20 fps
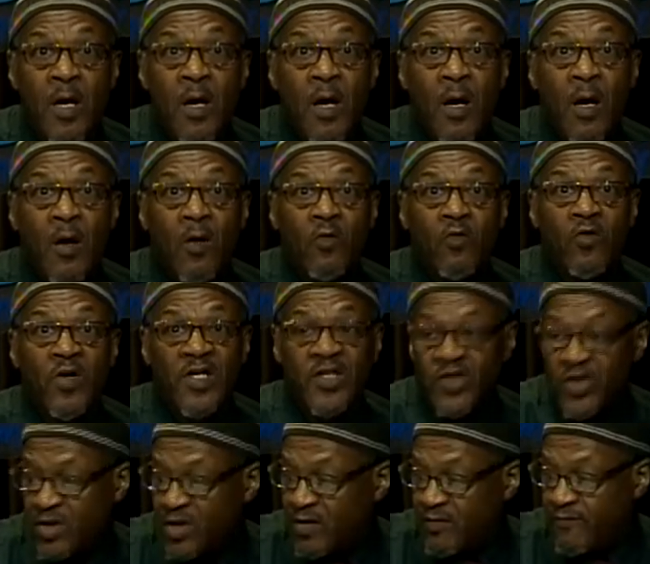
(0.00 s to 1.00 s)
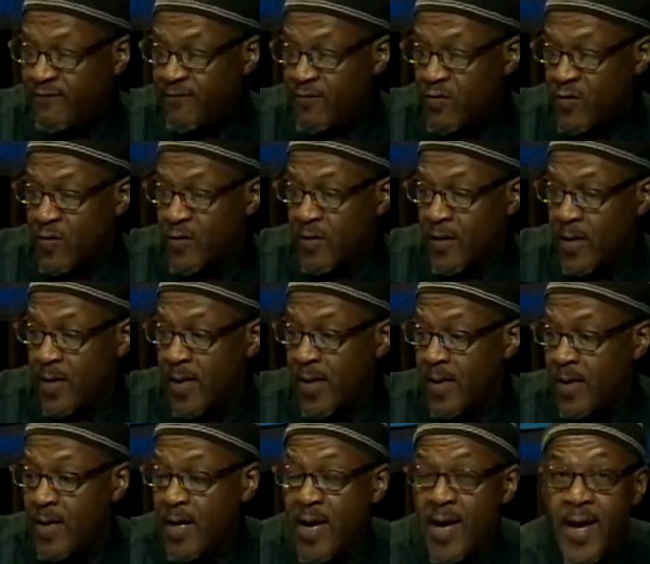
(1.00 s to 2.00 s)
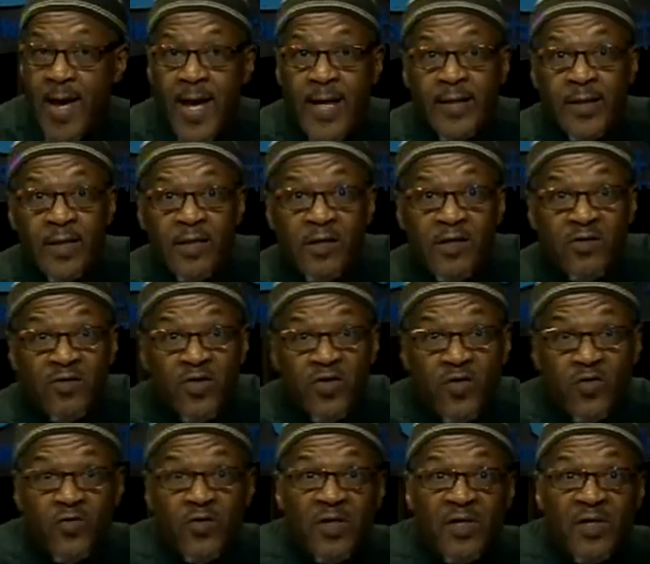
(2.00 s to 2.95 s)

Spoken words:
arrested for hacking into the